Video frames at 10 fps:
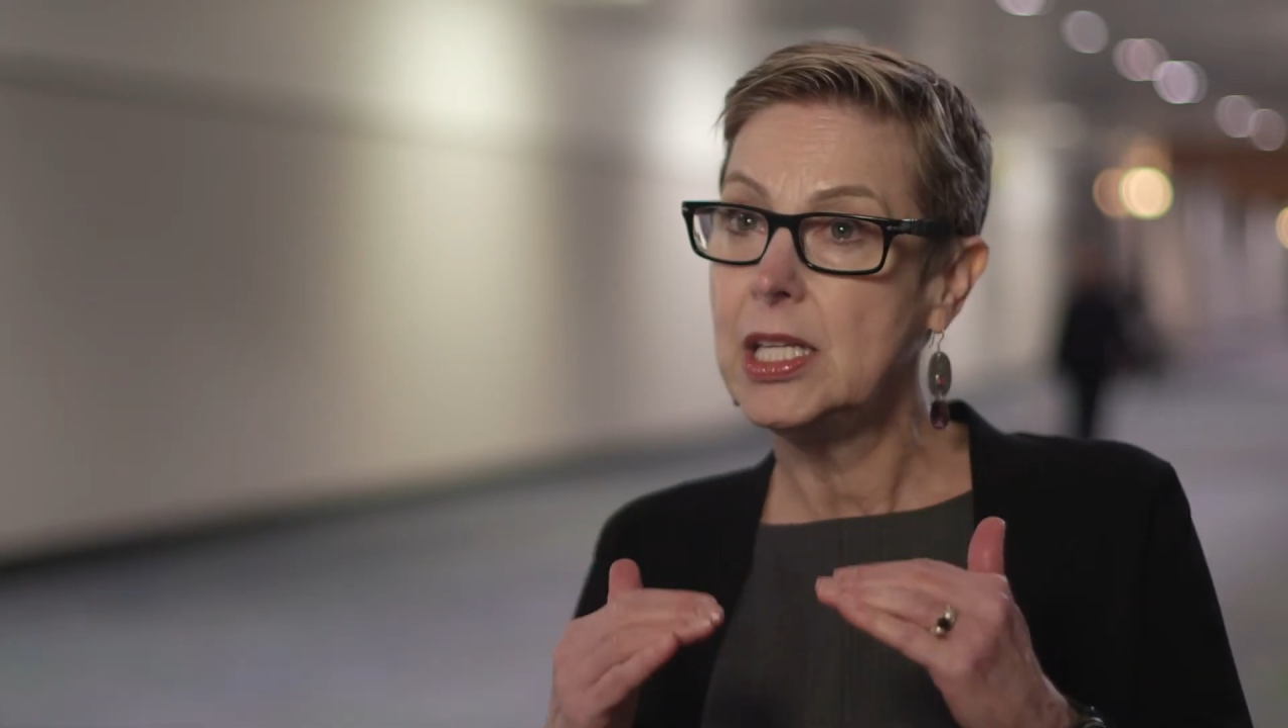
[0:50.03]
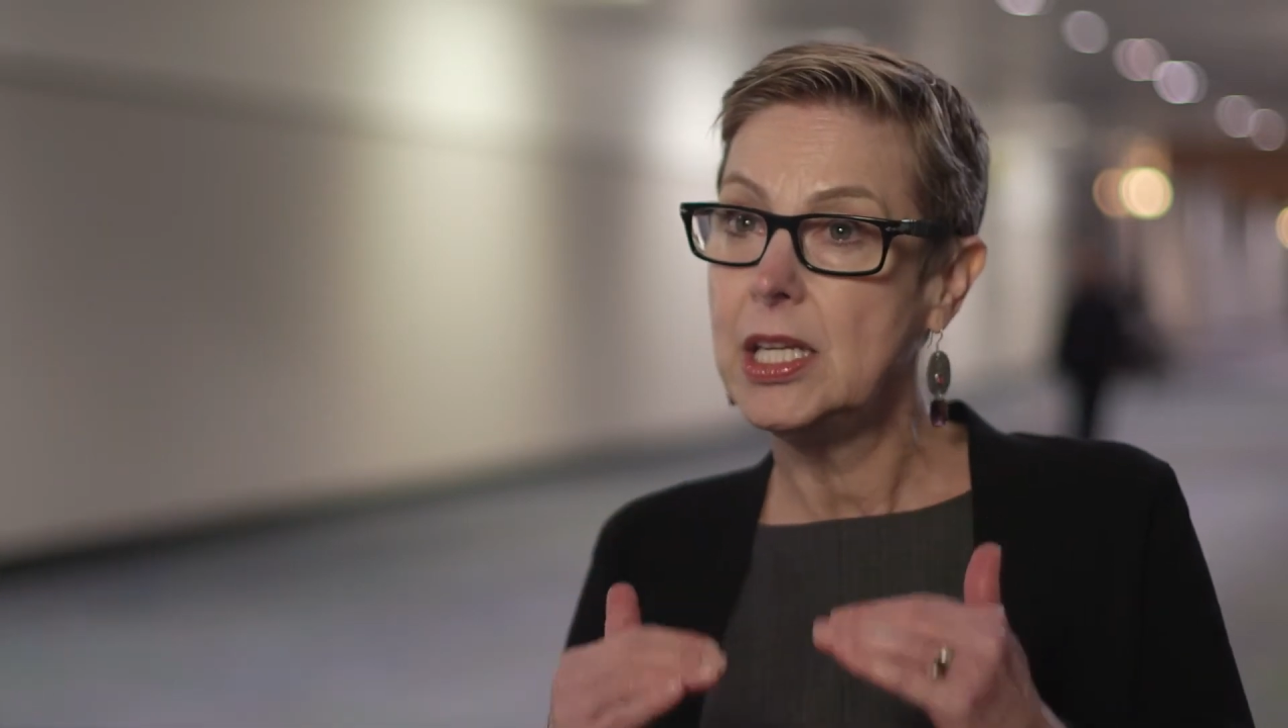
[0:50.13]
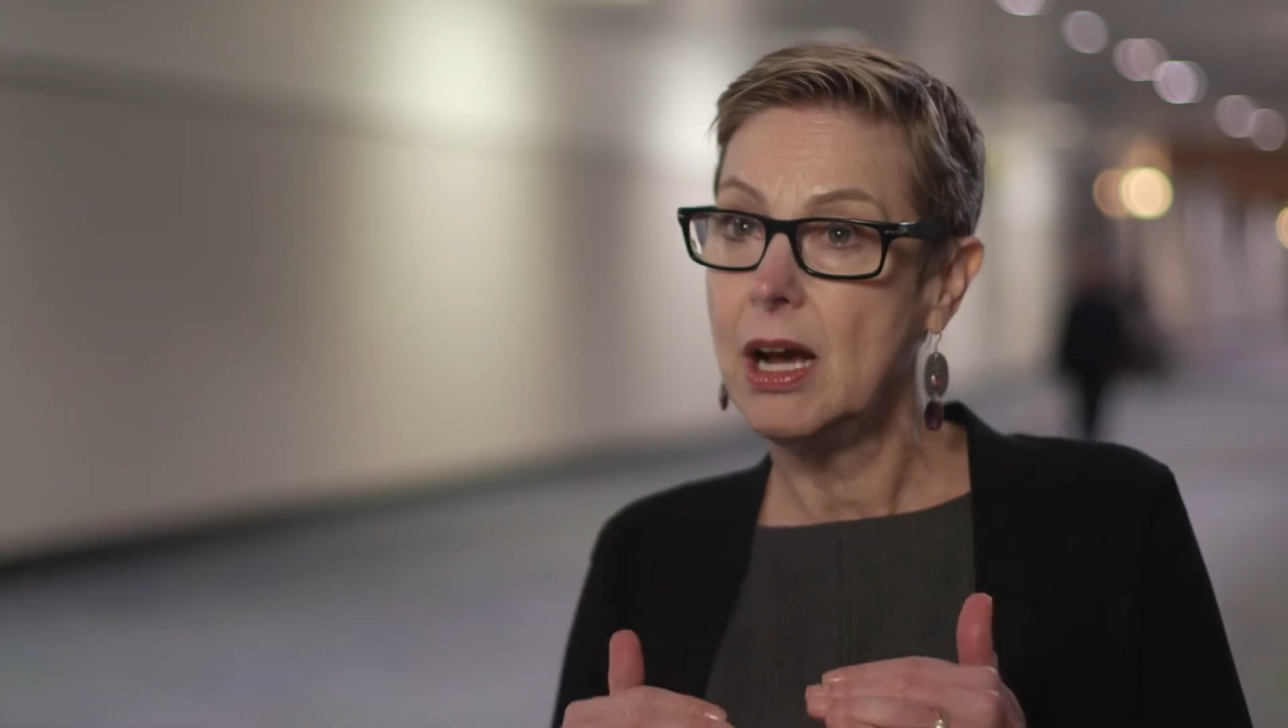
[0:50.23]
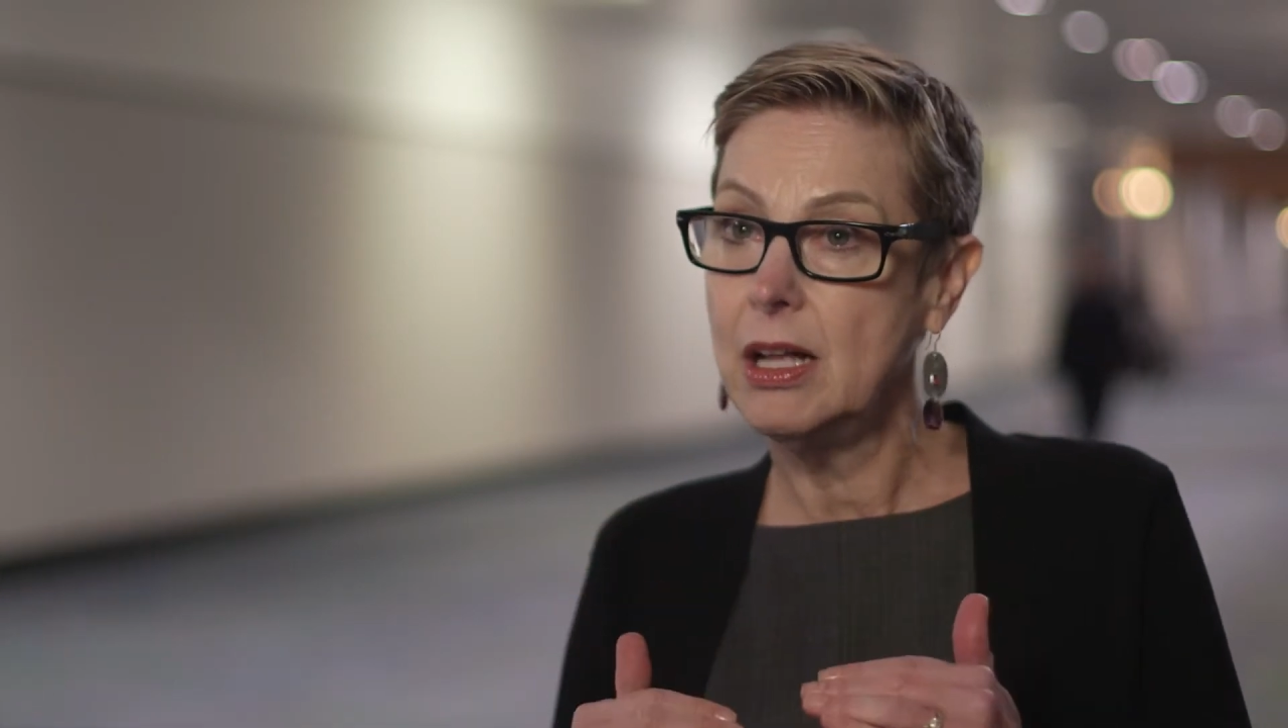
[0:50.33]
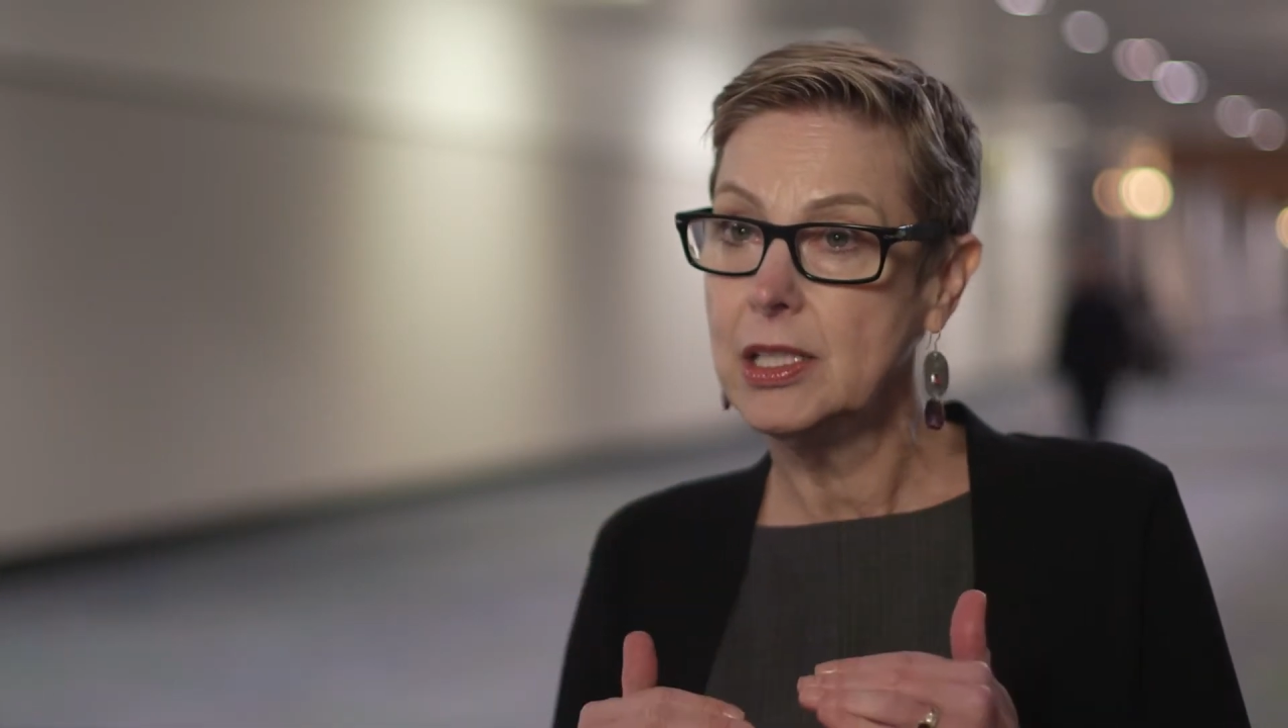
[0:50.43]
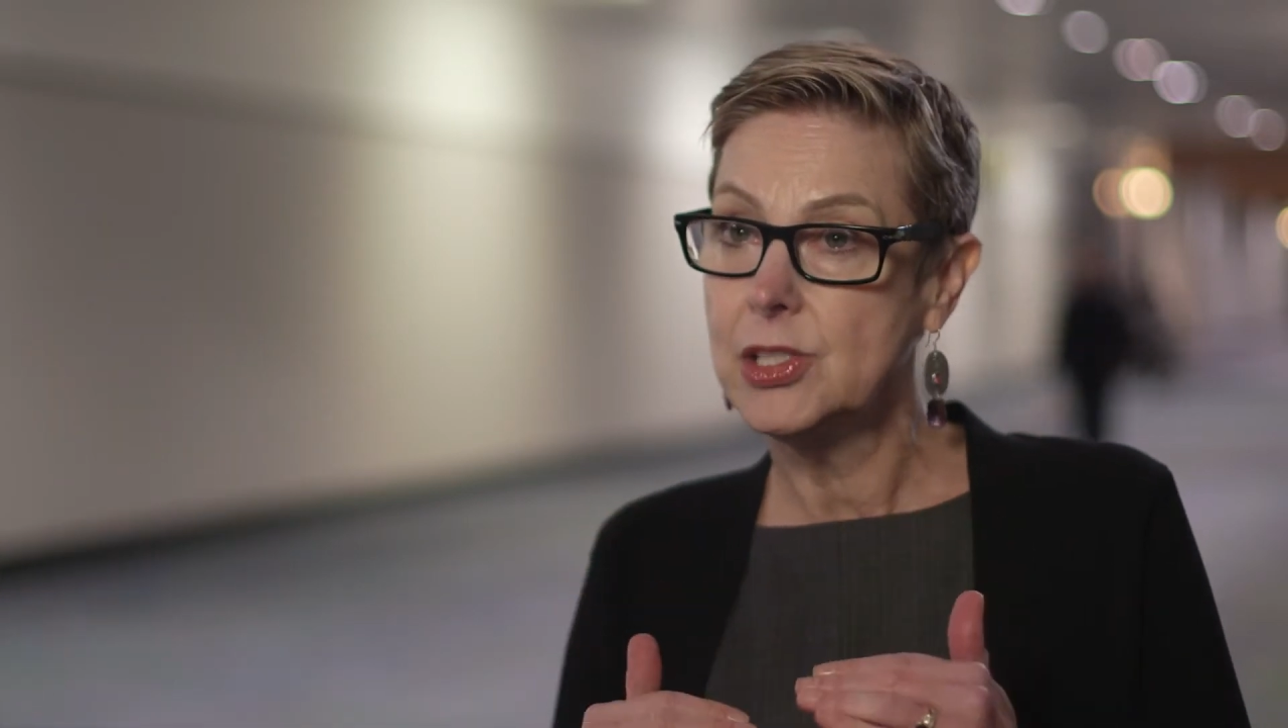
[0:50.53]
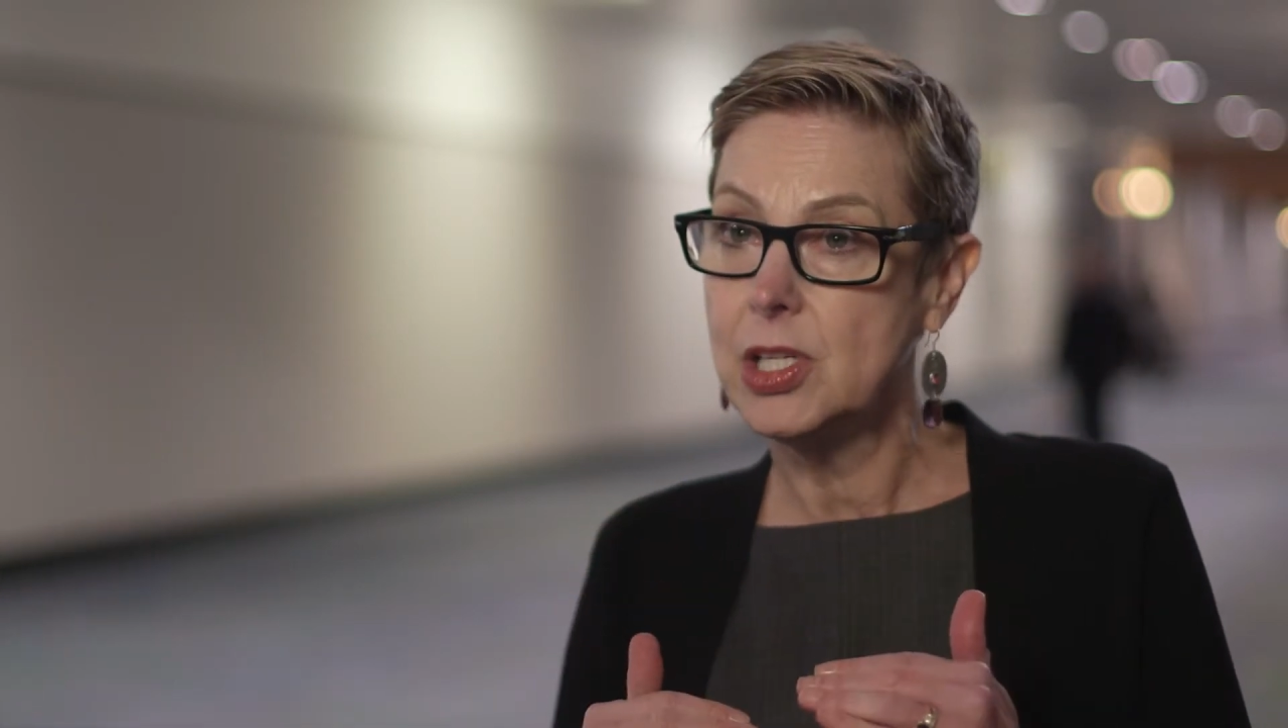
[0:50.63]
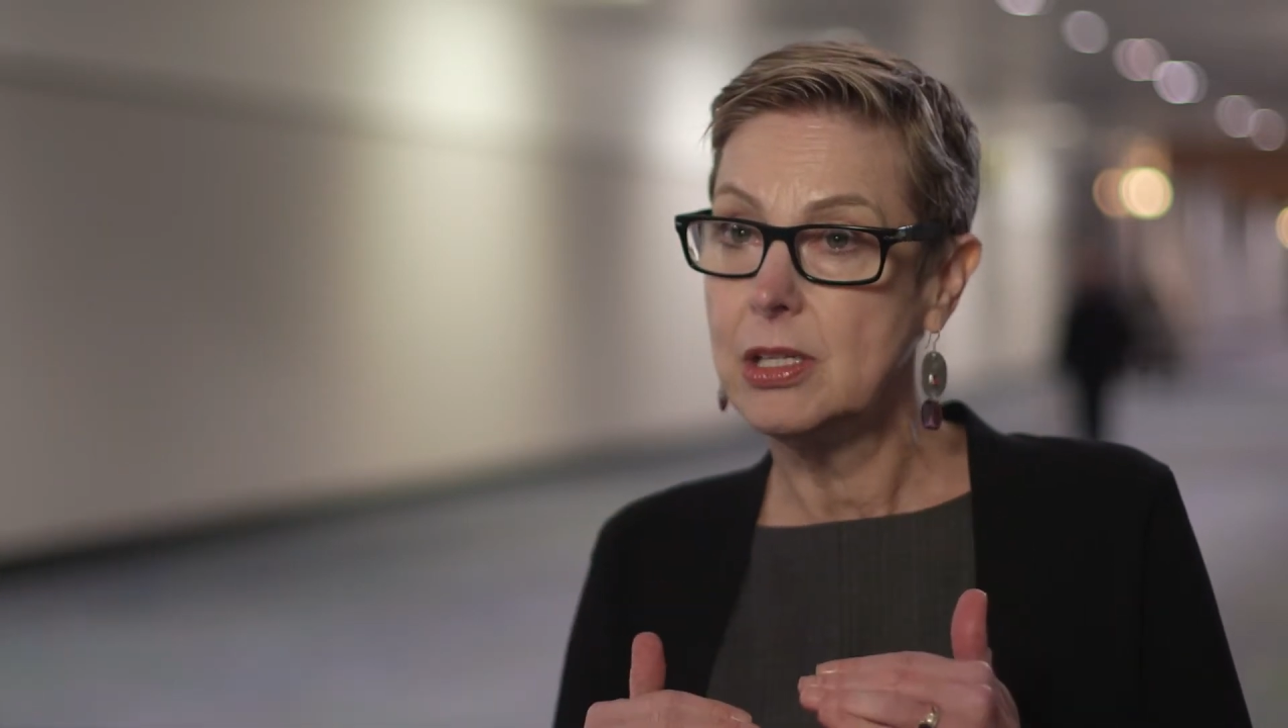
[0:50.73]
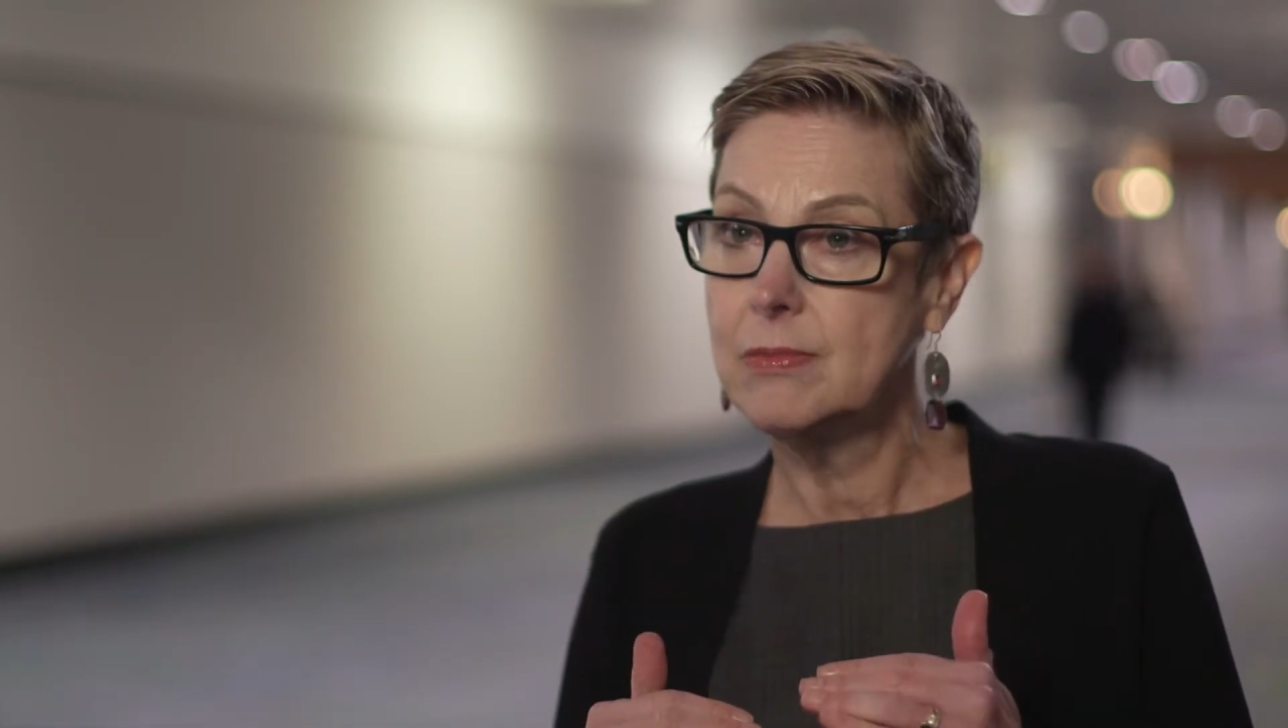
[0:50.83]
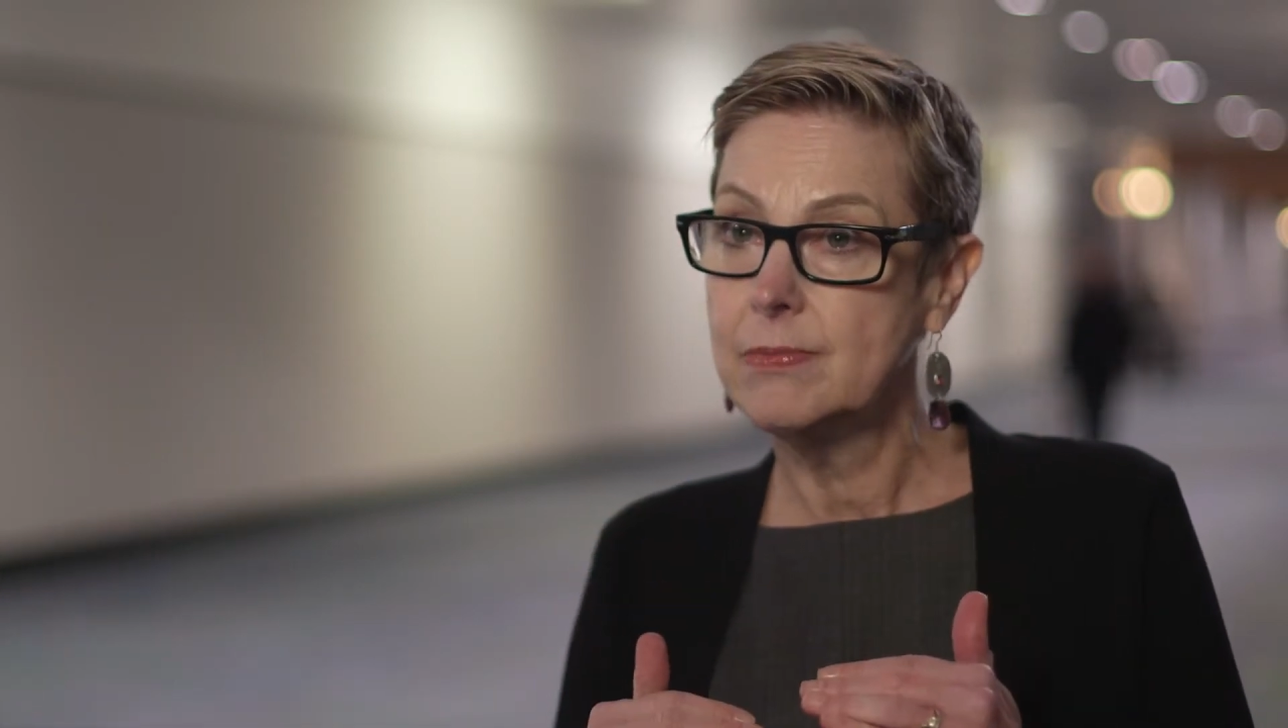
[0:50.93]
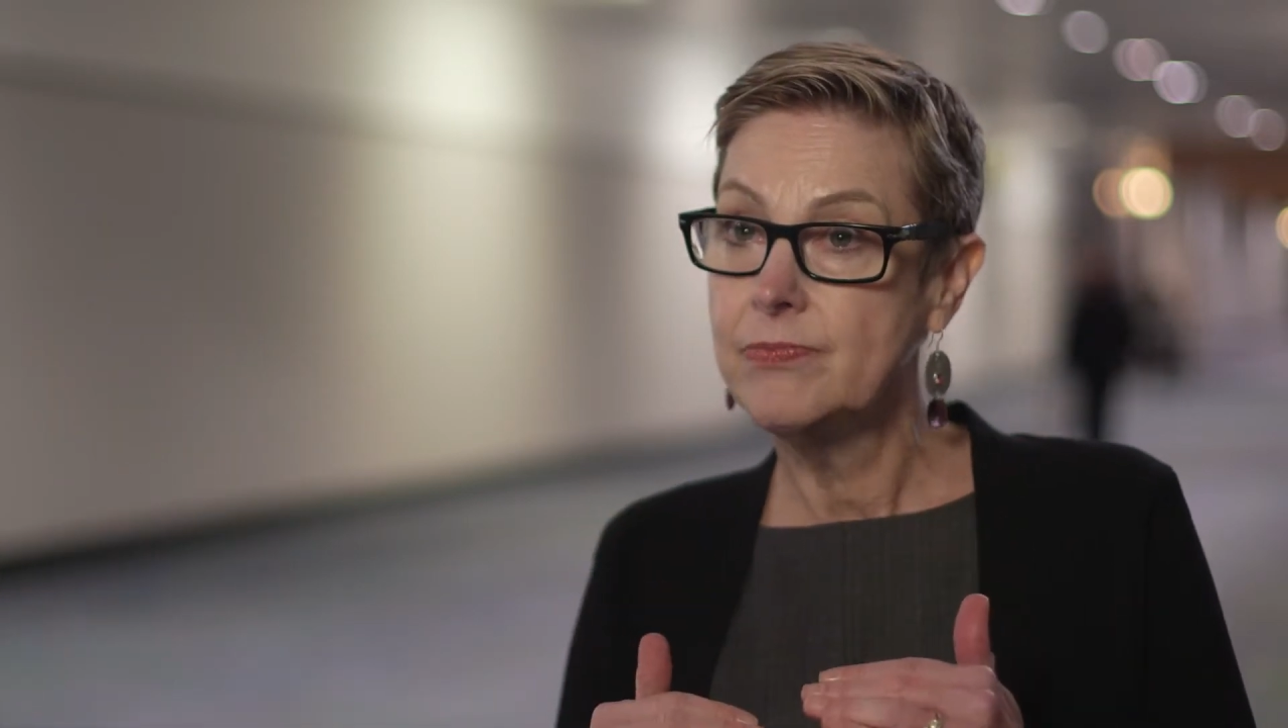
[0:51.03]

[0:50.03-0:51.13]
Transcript: etiology.